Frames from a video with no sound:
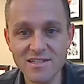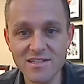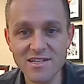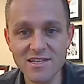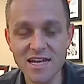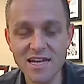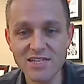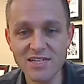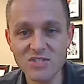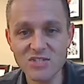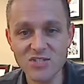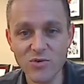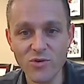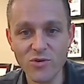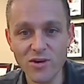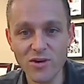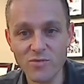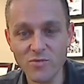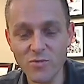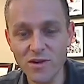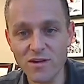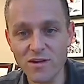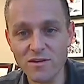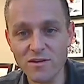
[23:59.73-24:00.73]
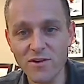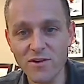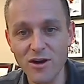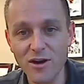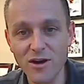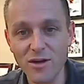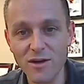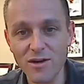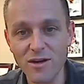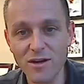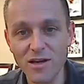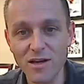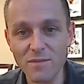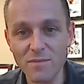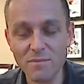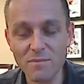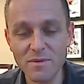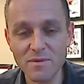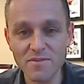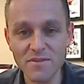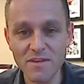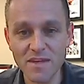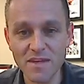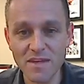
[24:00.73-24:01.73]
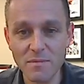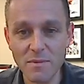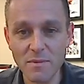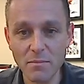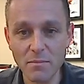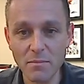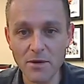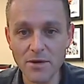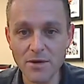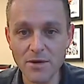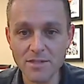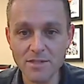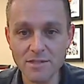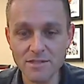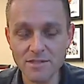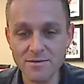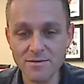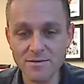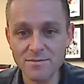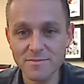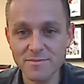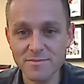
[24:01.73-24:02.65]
next door to one of our Buffini members.